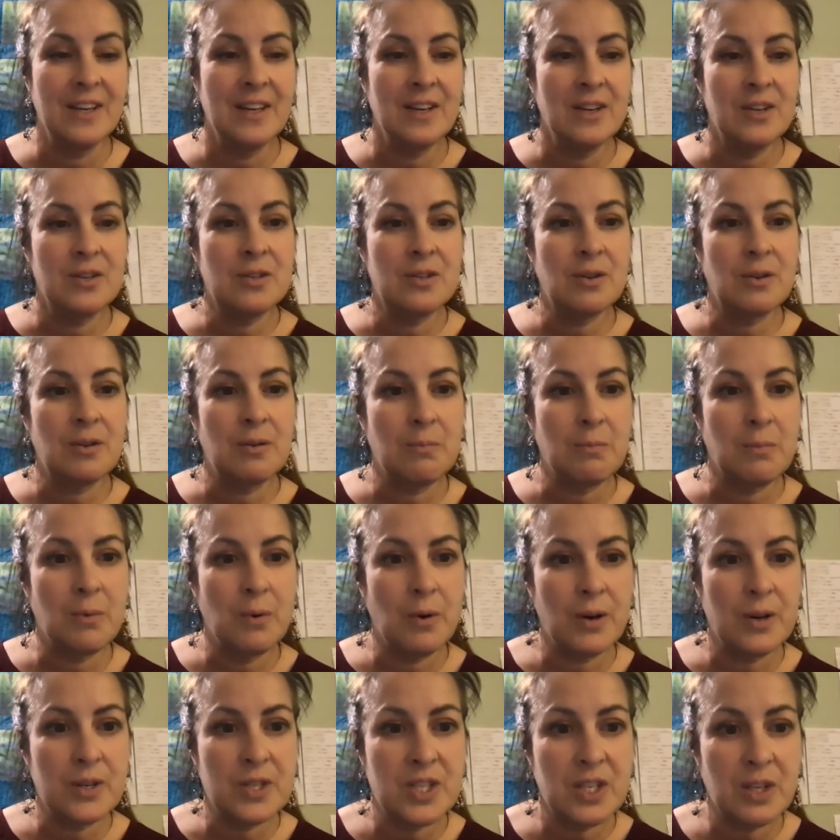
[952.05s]
So the
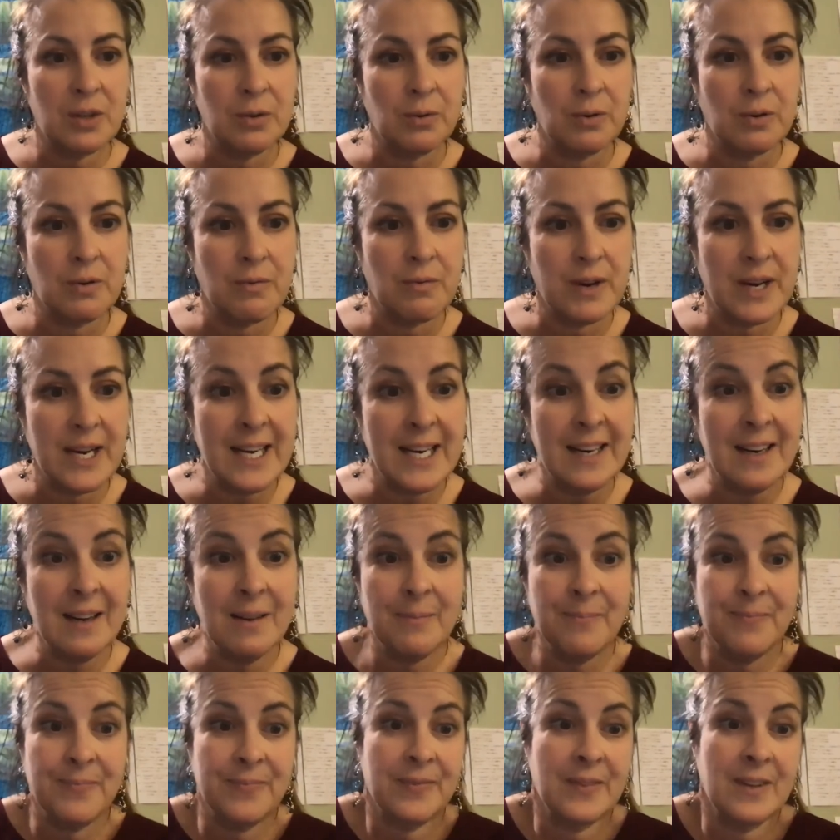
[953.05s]
more children read,
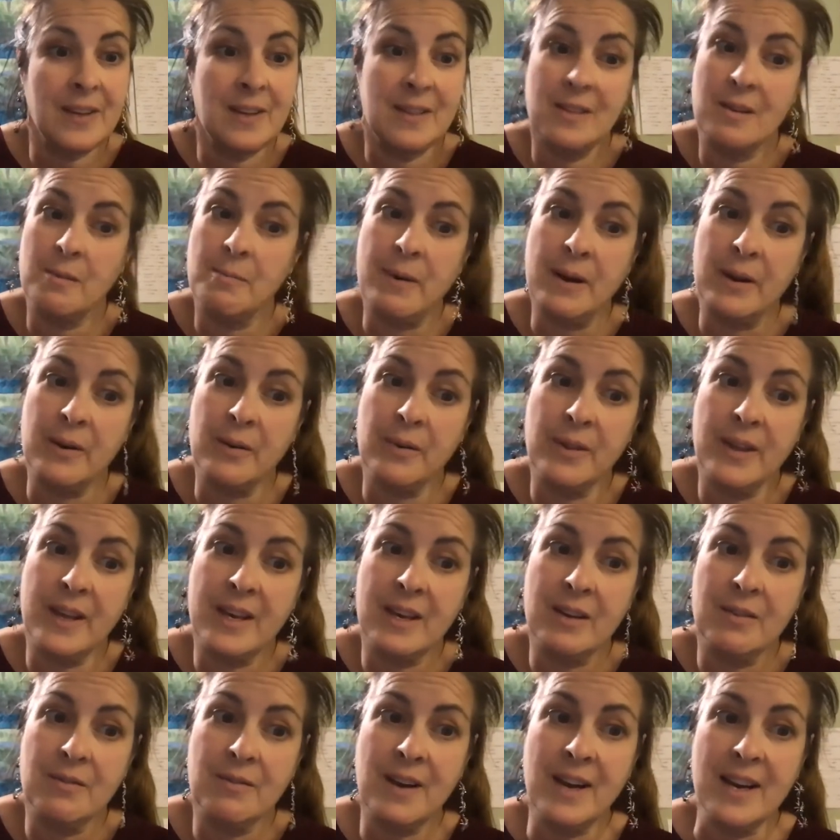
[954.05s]
the better they
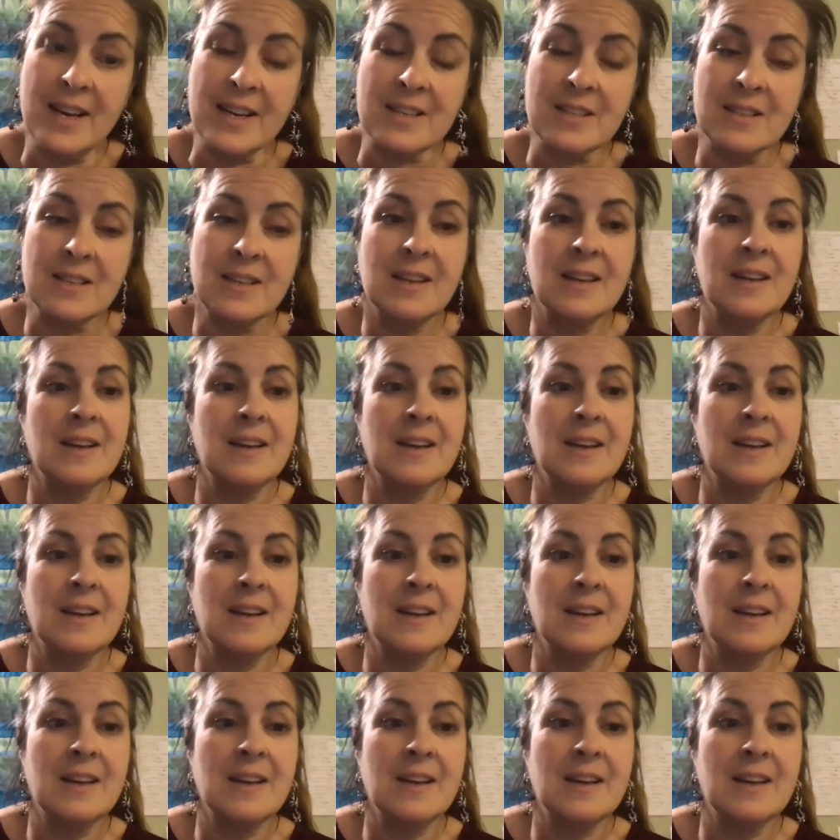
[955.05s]
can write.